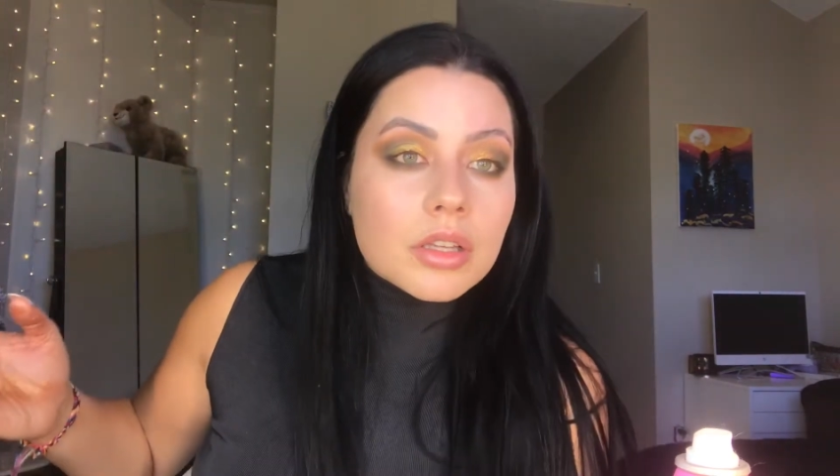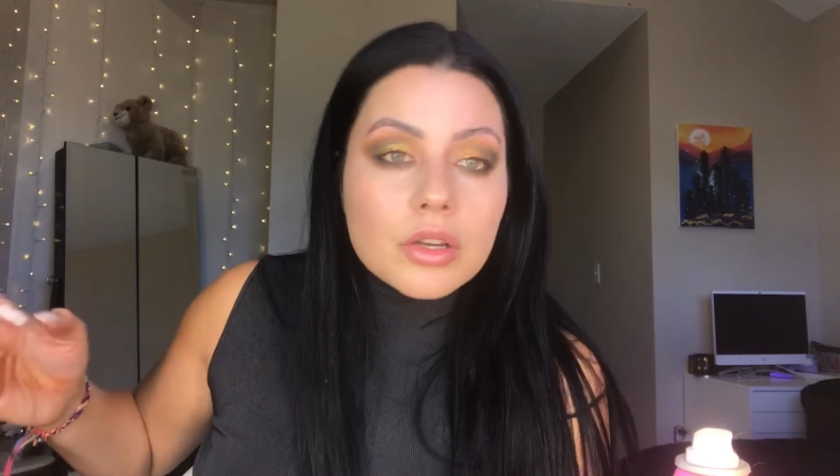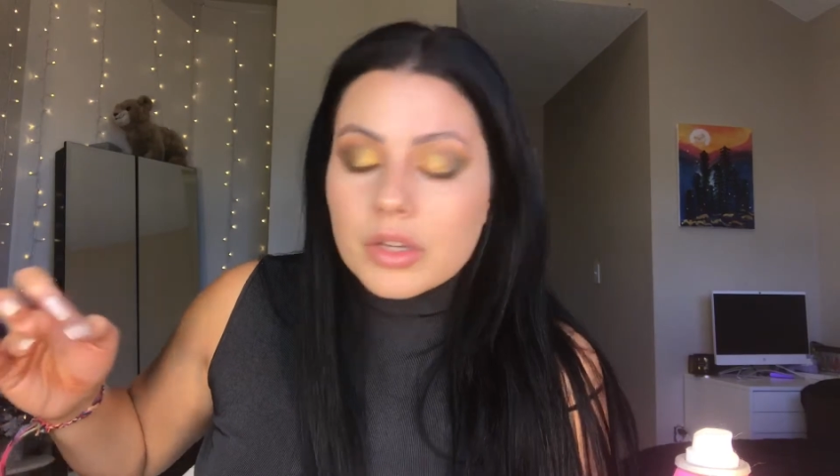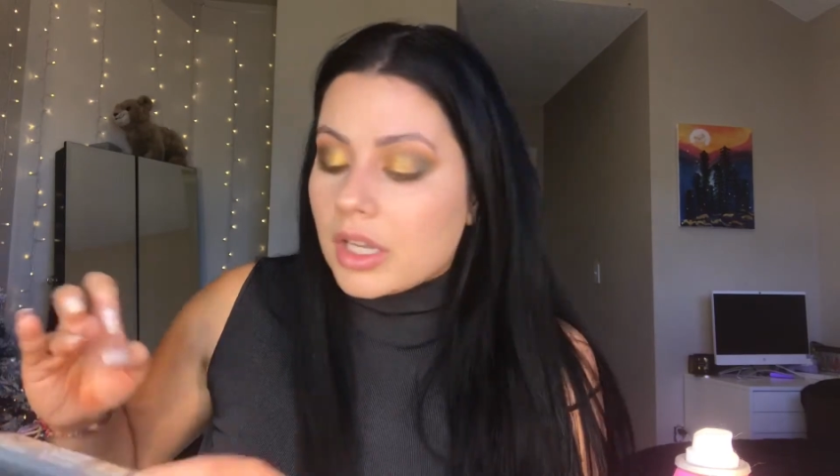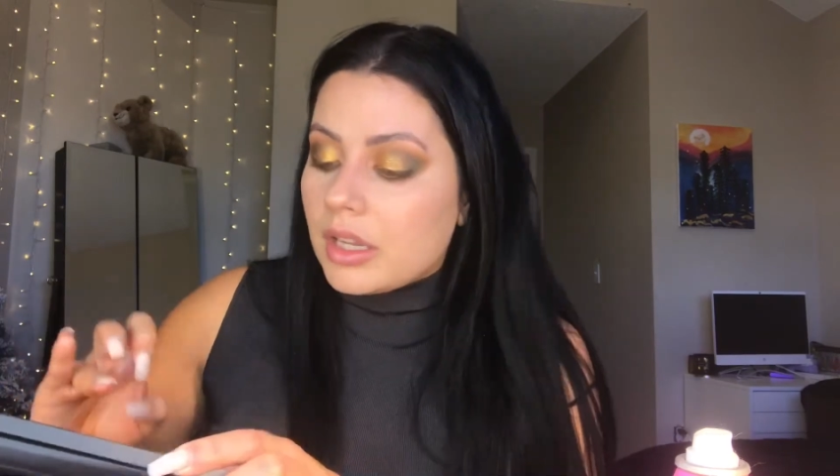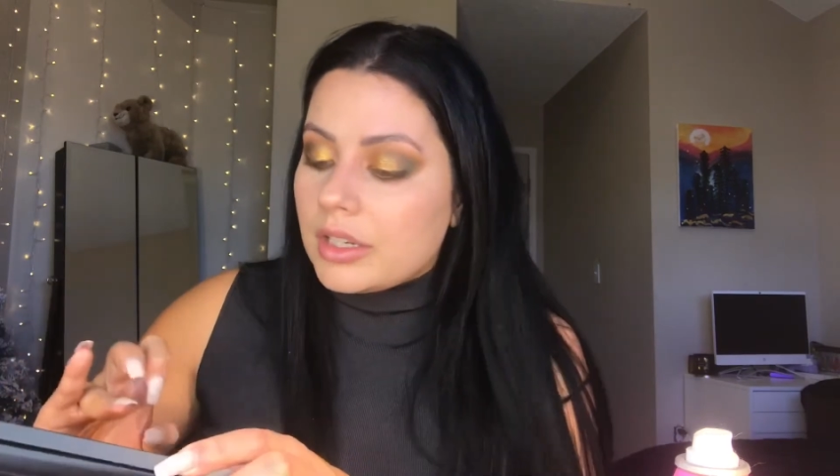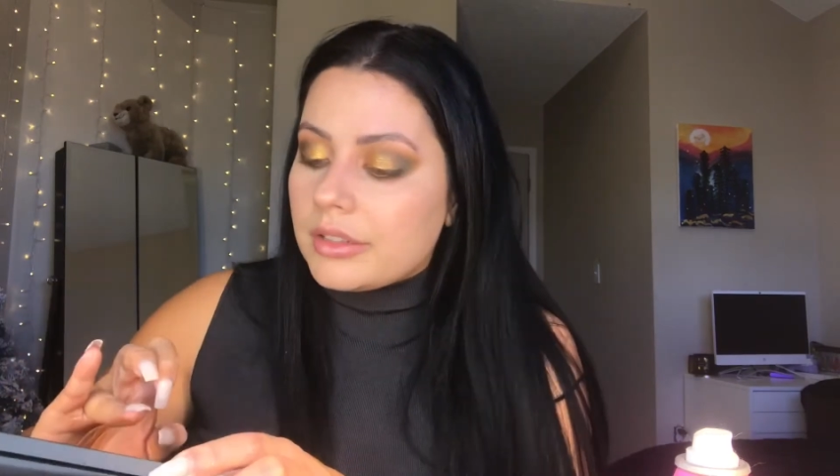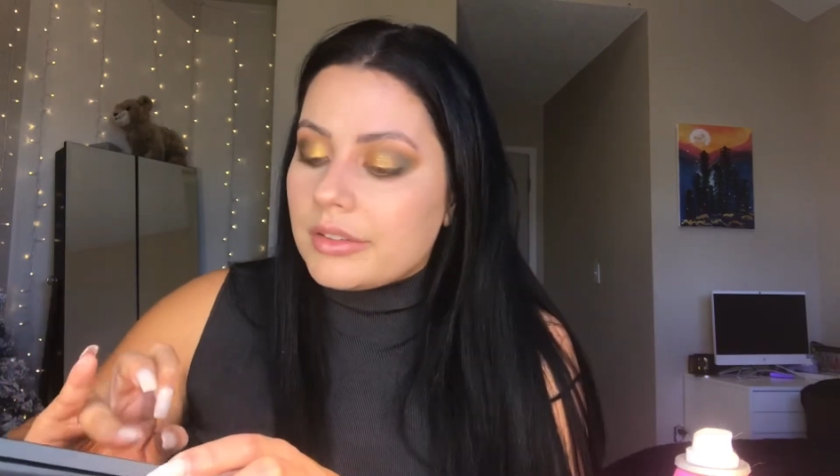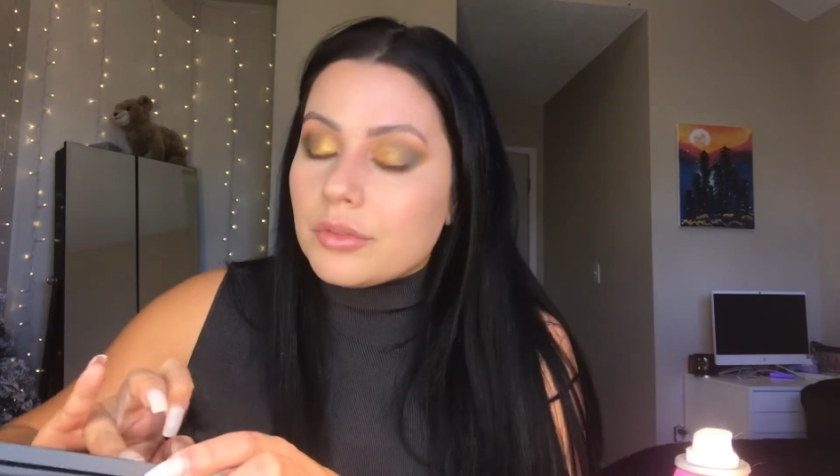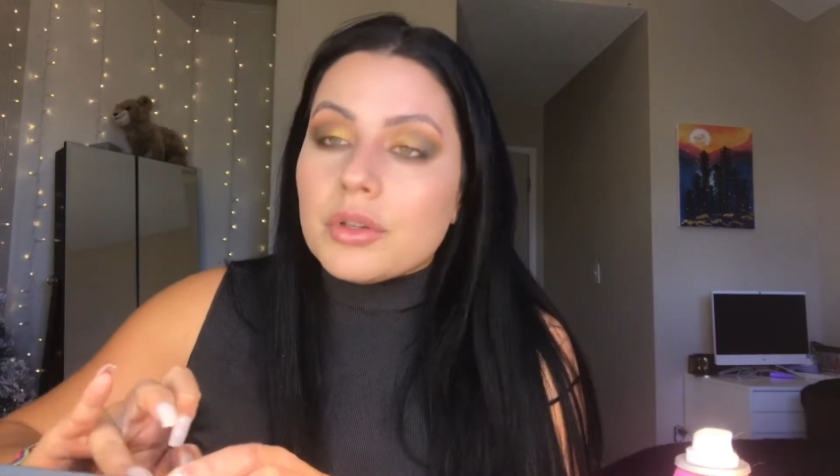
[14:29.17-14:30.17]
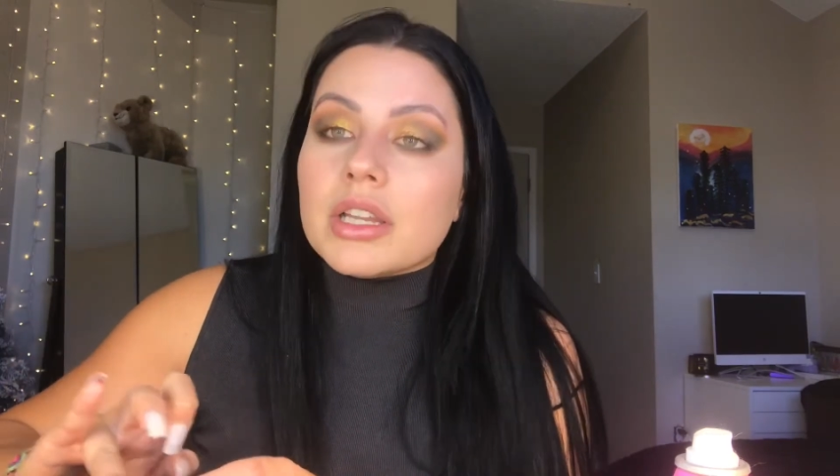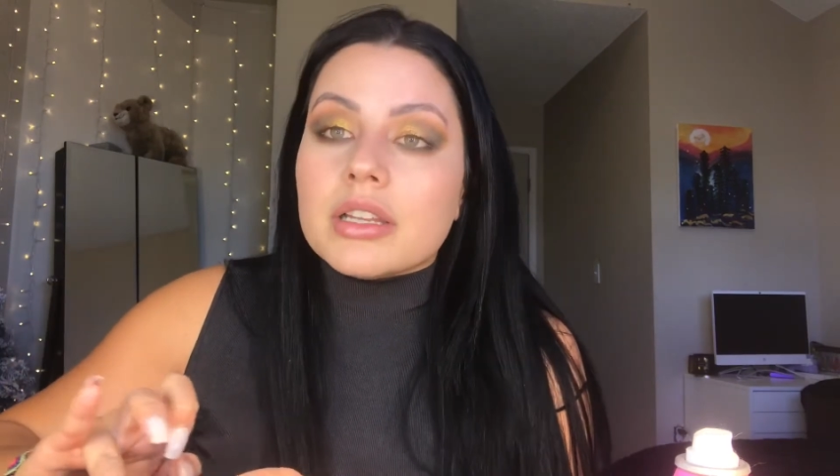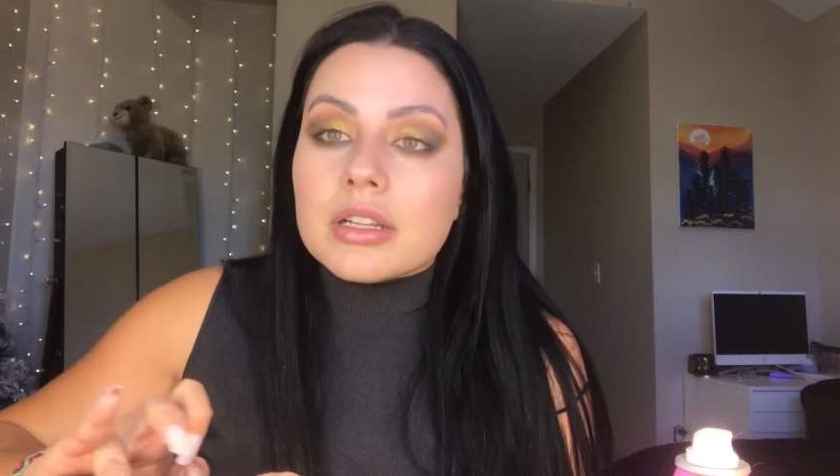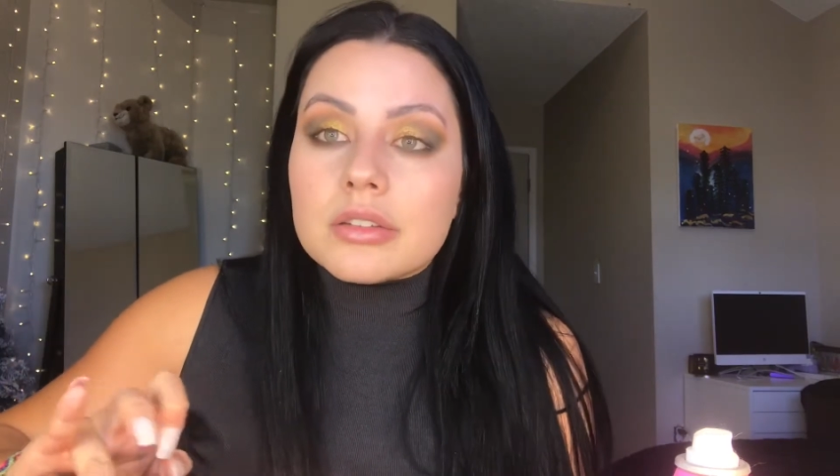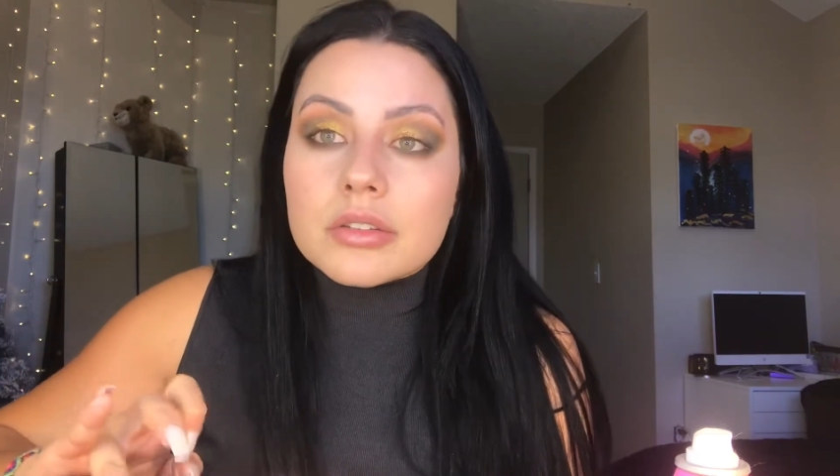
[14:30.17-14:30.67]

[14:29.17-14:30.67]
Okay, that is really nice